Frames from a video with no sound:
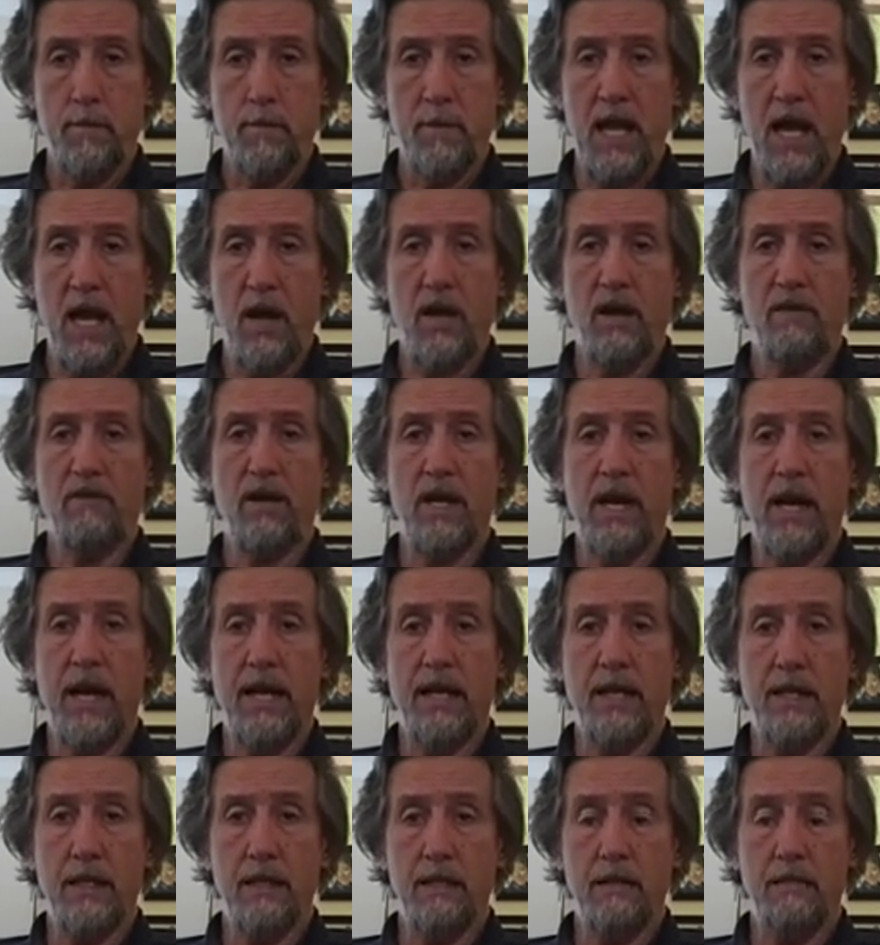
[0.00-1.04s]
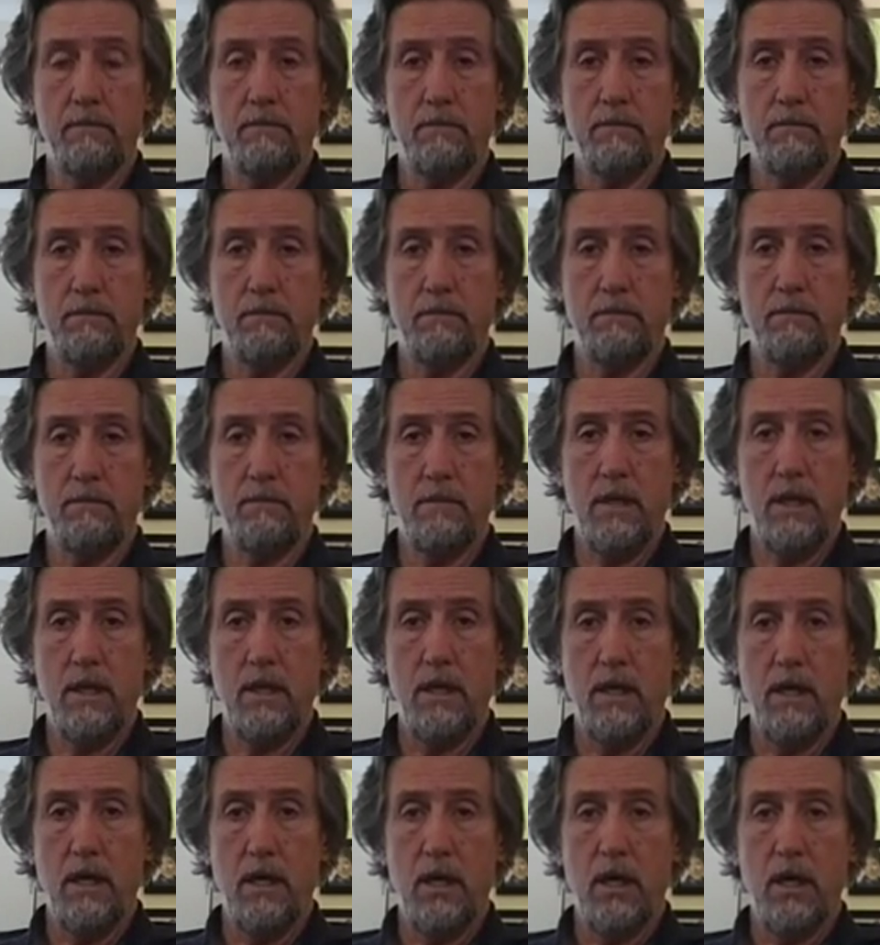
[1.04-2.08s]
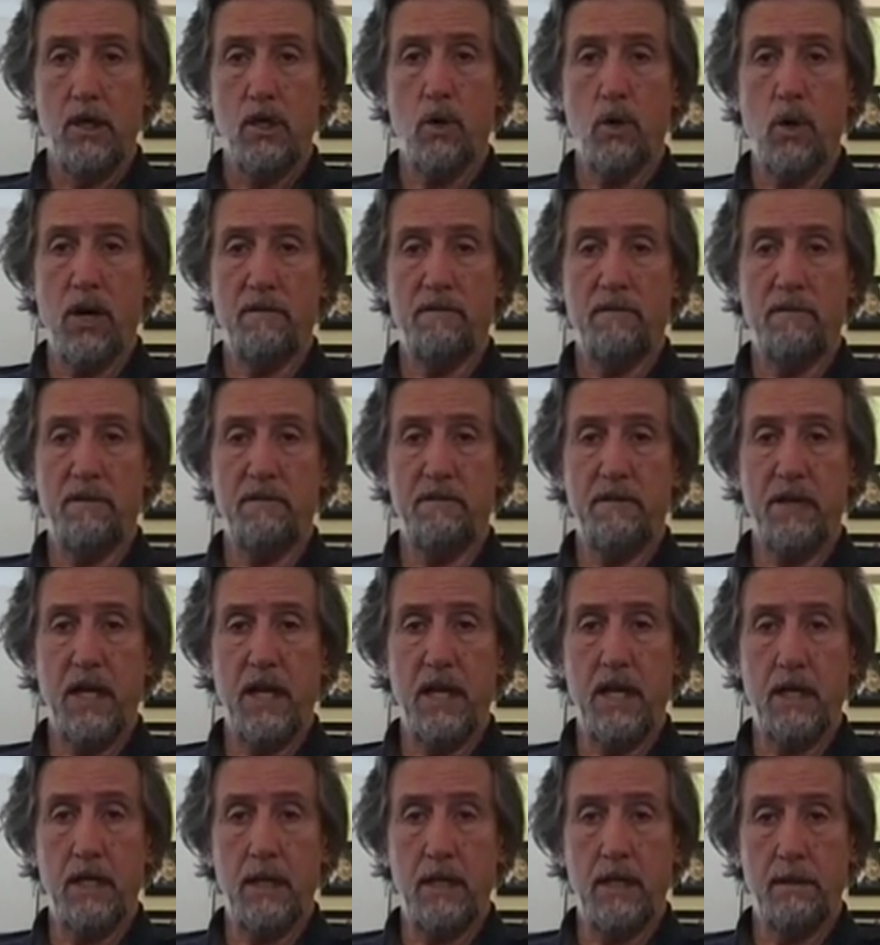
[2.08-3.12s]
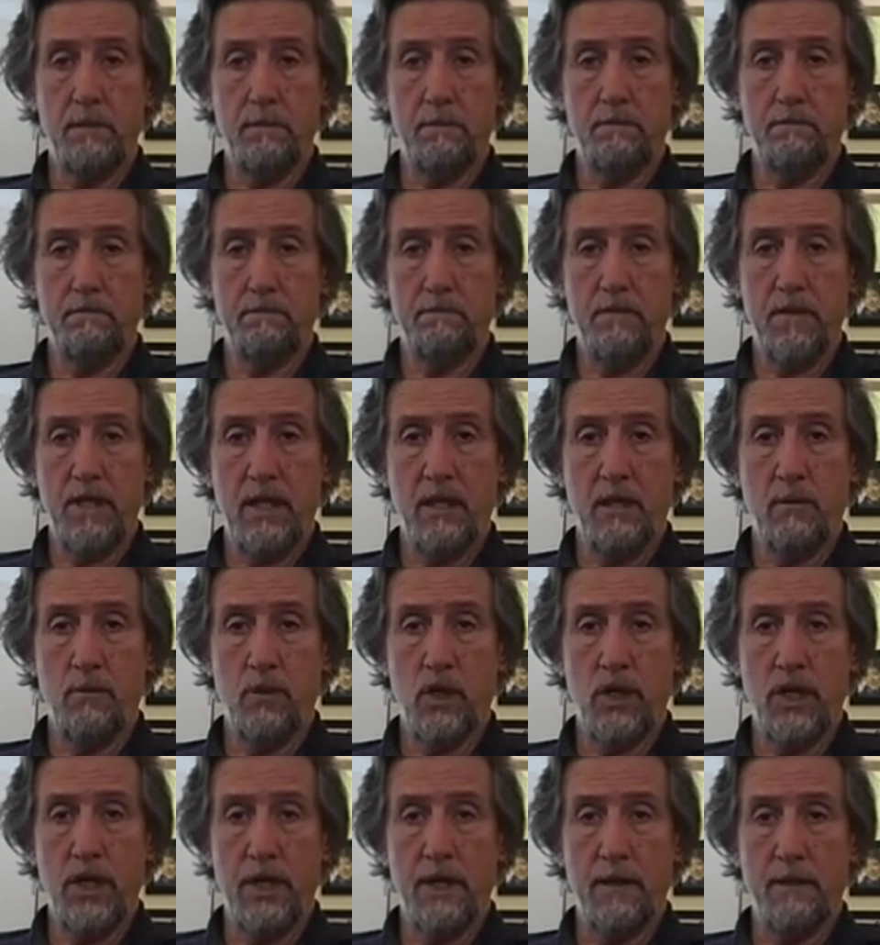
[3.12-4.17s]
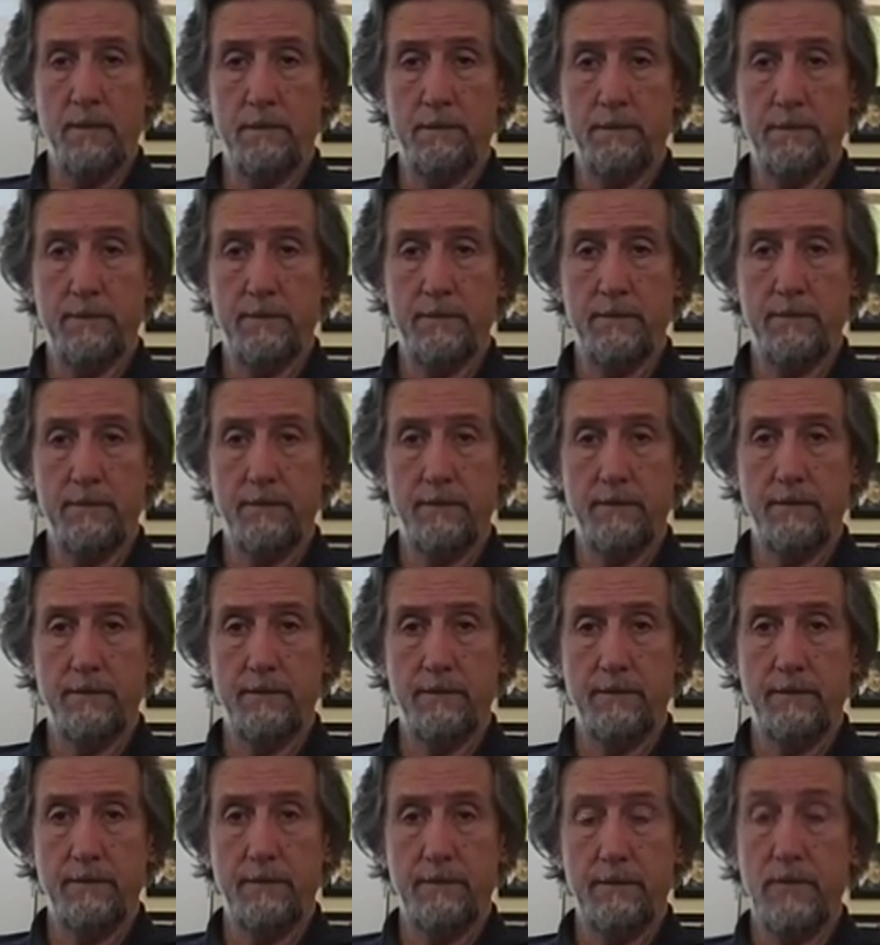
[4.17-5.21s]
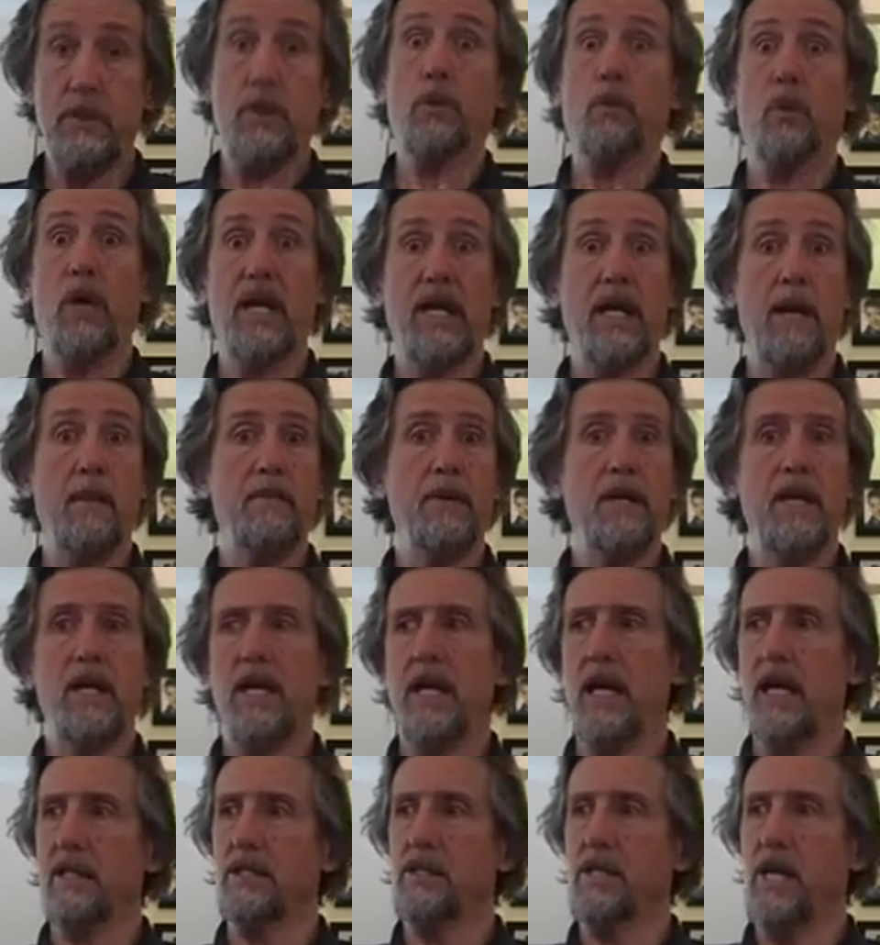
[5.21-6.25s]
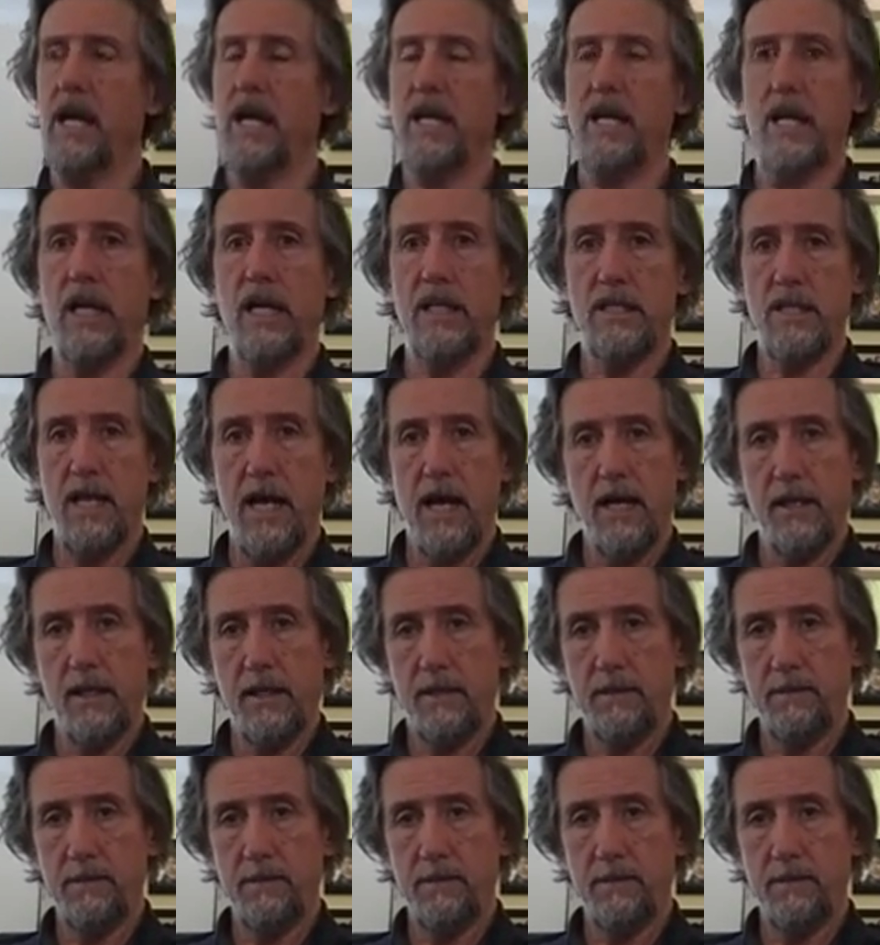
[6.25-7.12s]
Now every night at 12:15 in the morning, you wake up in an anxiety attack.